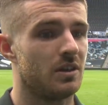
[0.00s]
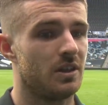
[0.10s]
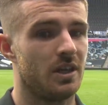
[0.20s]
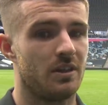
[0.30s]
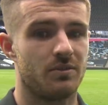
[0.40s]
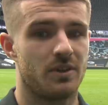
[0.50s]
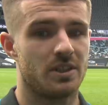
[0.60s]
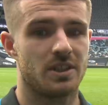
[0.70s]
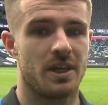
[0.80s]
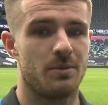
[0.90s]
yeah, the
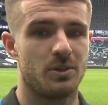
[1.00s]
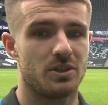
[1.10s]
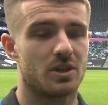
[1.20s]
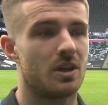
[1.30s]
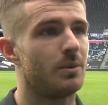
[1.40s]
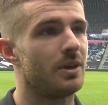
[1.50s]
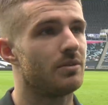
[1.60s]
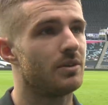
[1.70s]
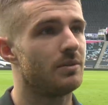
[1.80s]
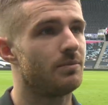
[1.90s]
first game, we just can't wait
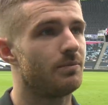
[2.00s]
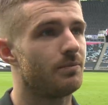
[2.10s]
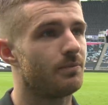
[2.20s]
for it. Mm-hmm.